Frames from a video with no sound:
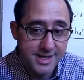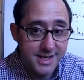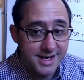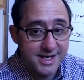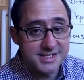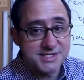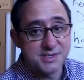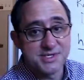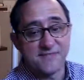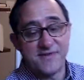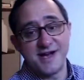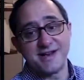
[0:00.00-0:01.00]
So
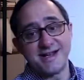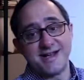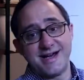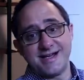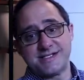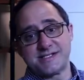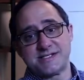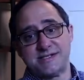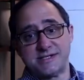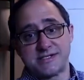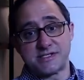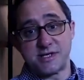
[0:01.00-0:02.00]
it's finally nice.
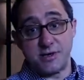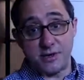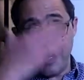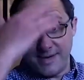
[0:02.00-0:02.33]
So